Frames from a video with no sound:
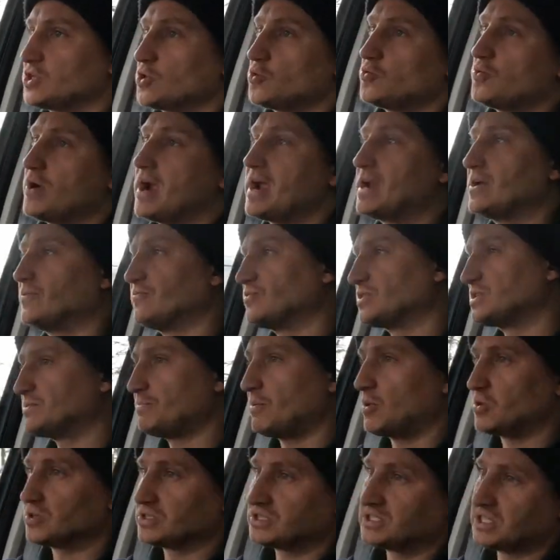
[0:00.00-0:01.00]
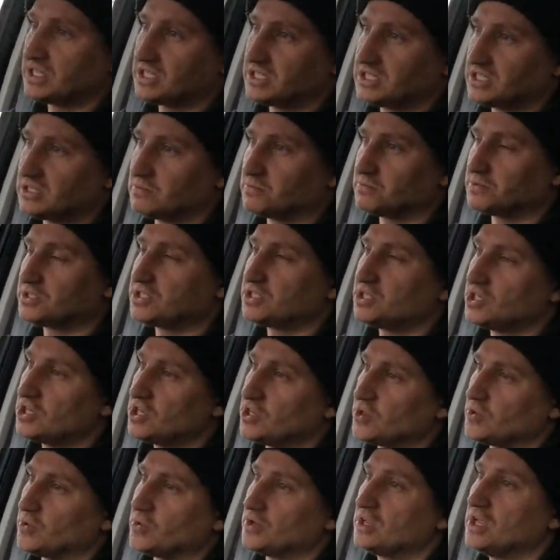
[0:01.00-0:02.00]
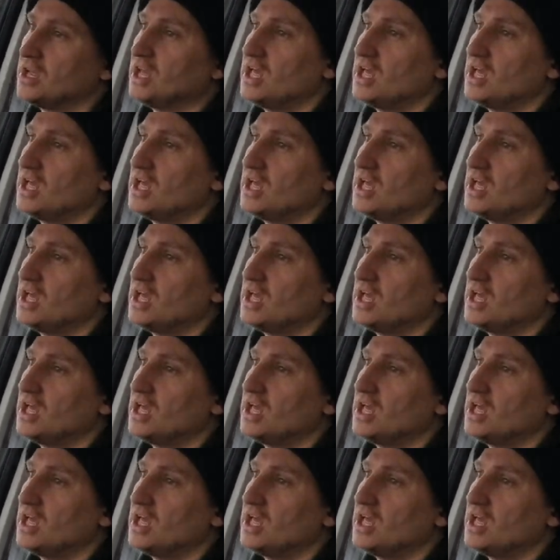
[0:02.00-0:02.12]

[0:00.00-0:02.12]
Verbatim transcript: terrain response systems too.